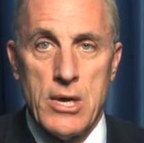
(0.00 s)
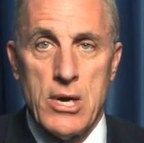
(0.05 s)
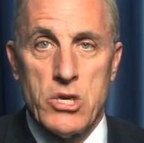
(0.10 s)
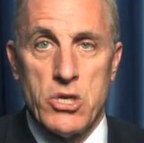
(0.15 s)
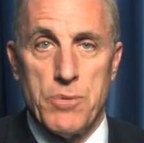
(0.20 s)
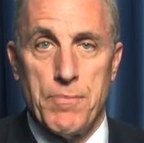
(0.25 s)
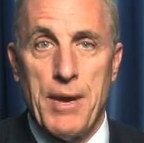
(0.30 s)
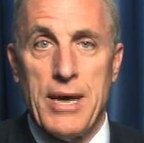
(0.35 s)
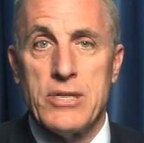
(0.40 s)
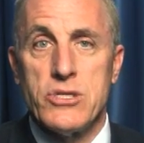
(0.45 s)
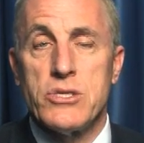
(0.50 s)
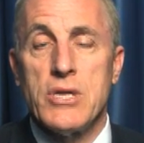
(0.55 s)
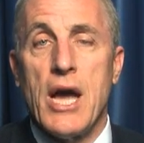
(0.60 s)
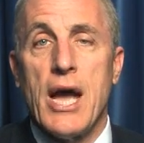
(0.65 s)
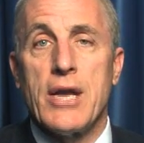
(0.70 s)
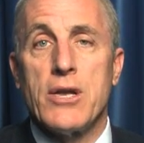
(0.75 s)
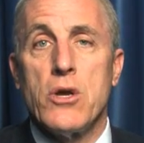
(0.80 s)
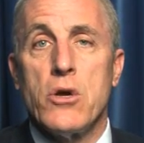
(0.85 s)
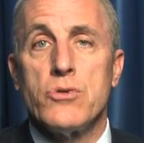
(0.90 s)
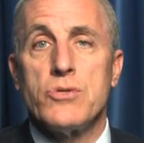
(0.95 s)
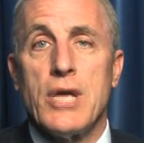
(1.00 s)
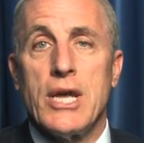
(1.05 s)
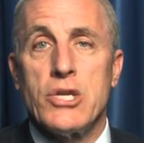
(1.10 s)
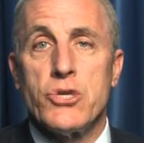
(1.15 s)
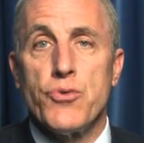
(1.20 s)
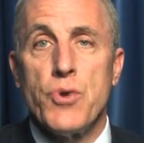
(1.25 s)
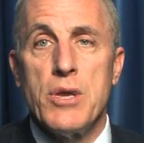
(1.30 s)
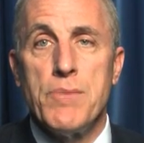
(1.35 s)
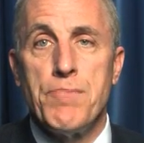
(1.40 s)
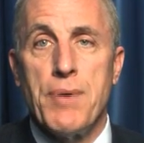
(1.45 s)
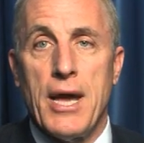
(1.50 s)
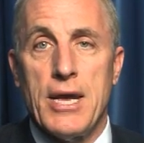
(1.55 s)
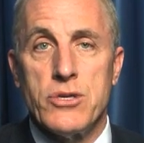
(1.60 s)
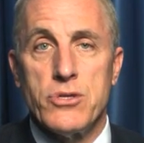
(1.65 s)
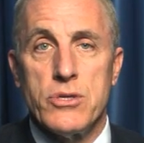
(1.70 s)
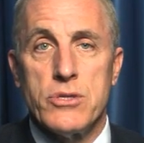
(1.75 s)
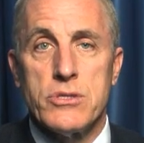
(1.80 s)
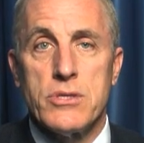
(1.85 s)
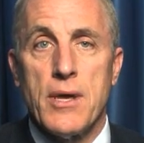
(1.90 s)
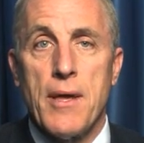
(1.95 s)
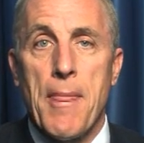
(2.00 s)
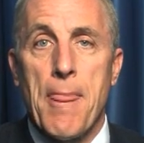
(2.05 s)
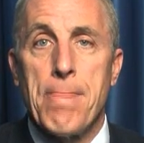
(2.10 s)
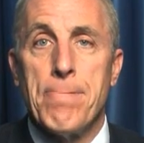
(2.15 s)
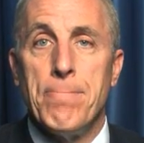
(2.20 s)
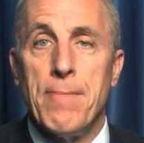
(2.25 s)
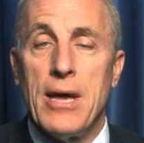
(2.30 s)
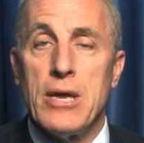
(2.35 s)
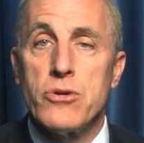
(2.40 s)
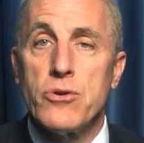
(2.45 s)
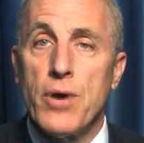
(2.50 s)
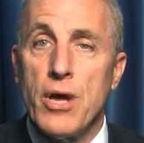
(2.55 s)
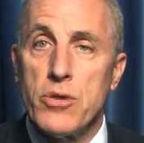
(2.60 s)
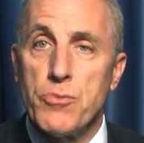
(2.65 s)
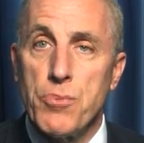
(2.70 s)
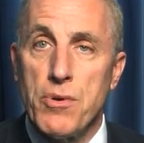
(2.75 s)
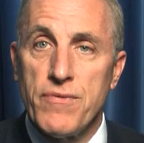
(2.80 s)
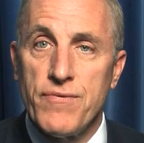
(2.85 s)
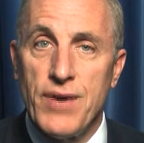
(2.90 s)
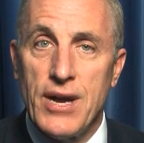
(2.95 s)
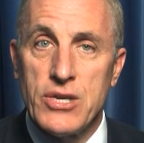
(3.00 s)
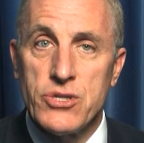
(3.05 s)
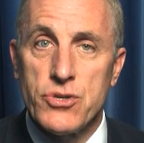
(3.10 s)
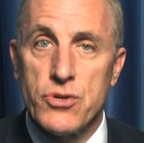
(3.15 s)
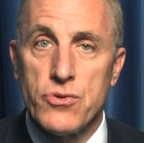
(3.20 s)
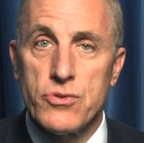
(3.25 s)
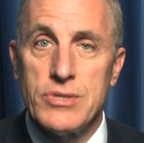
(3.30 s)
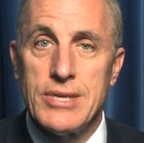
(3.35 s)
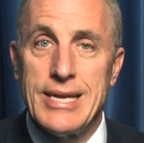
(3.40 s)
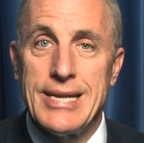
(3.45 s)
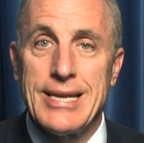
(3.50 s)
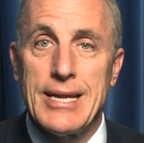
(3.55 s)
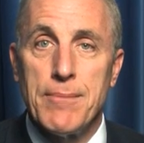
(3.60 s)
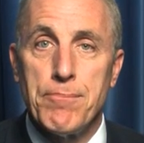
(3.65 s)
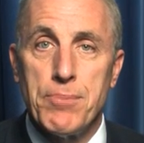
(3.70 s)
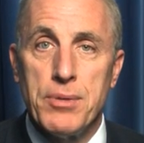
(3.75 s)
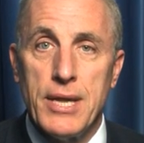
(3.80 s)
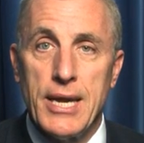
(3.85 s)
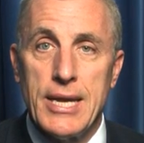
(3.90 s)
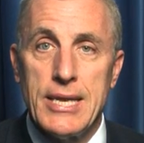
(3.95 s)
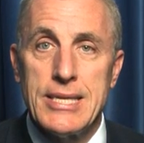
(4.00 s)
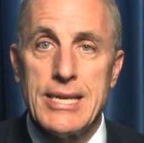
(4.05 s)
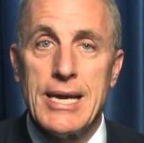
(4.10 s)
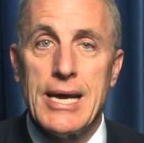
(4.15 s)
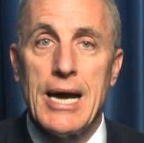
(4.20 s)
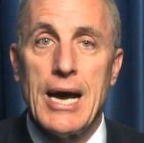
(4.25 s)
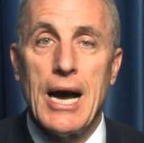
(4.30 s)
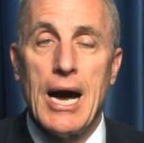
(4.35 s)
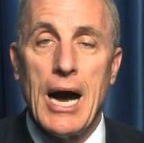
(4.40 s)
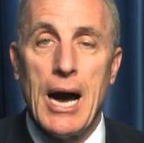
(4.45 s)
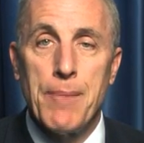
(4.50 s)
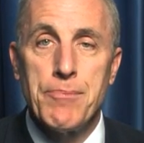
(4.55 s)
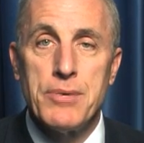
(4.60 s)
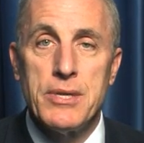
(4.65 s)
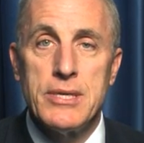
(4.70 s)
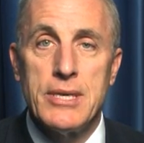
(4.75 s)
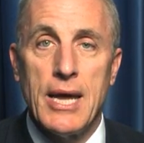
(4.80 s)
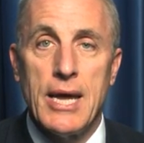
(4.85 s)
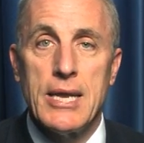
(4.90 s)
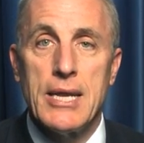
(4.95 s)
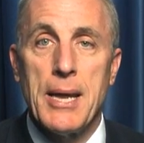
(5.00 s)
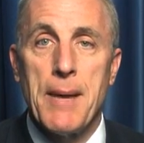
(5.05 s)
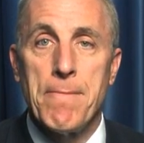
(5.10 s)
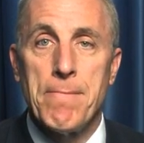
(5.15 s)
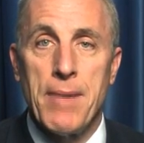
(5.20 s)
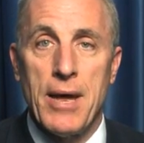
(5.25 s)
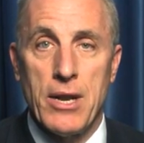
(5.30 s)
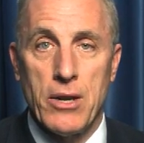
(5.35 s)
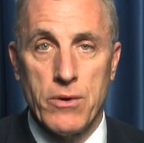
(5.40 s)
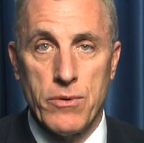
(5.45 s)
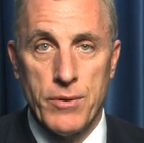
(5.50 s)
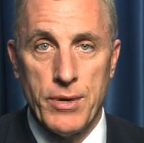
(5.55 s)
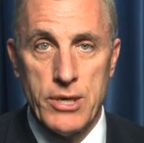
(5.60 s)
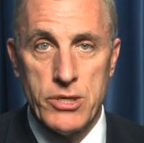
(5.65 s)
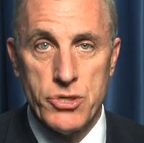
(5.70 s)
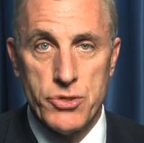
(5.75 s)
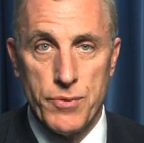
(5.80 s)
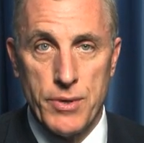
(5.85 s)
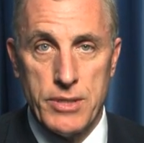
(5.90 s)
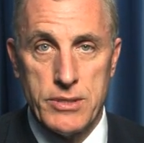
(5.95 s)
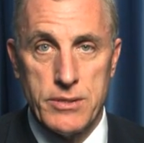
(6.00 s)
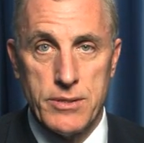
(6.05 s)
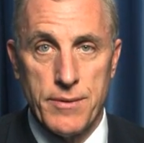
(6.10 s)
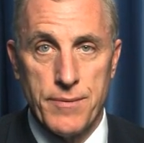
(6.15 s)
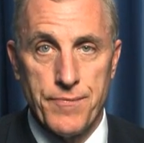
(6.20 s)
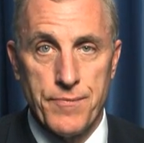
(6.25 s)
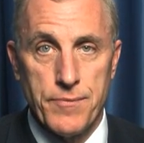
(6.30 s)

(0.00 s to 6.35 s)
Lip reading: To best diagnose and treat patients, mental health professionals need complete, up-to-date medical histories.